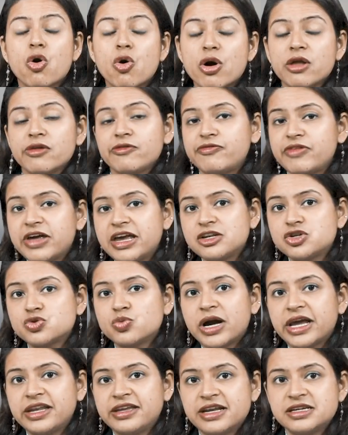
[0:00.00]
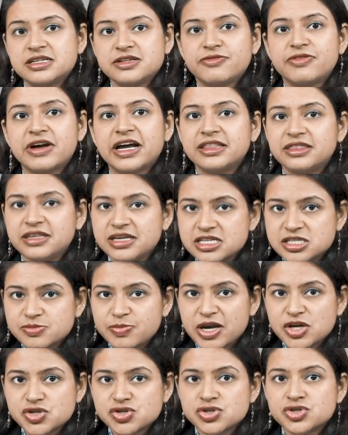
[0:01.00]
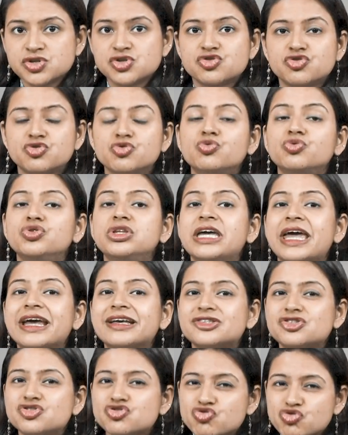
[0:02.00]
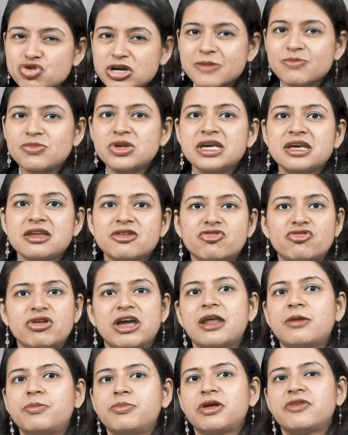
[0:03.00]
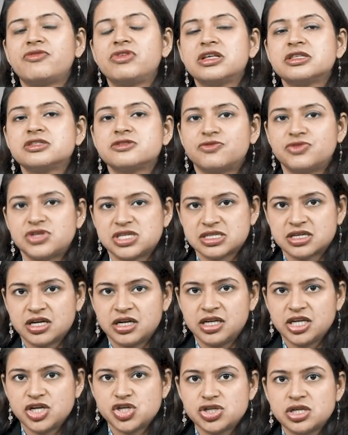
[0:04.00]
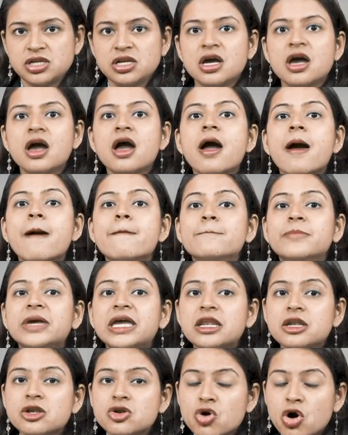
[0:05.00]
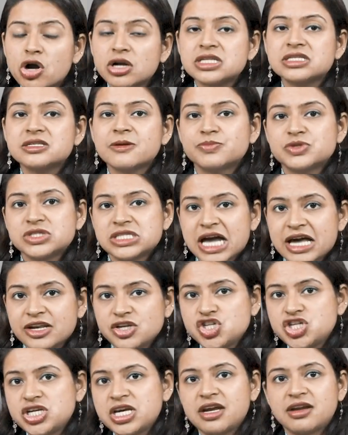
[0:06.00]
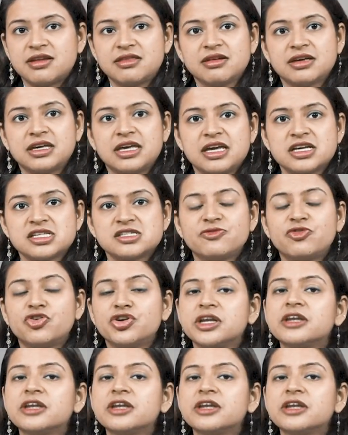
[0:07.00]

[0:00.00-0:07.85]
all fail to identify these patients through the extremely rare prevalence of this condition may not substantiate the case for